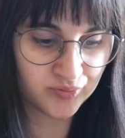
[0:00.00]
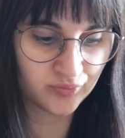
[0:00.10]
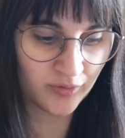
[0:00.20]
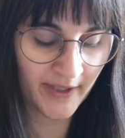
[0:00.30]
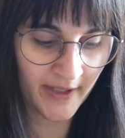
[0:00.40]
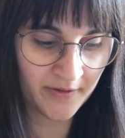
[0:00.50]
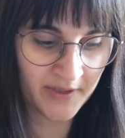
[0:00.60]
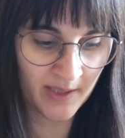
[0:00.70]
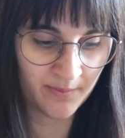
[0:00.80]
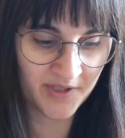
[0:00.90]

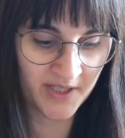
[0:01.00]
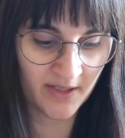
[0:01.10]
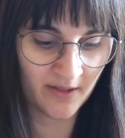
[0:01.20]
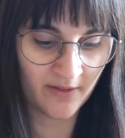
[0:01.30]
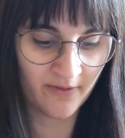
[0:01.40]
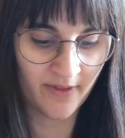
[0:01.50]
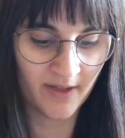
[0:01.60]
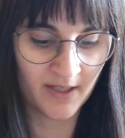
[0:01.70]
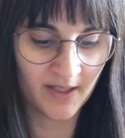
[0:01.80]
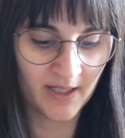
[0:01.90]
110% on
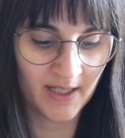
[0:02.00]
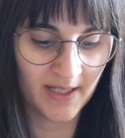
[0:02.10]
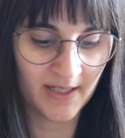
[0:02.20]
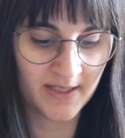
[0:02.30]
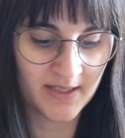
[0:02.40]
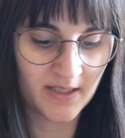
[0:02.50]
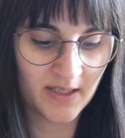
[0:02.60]
everything and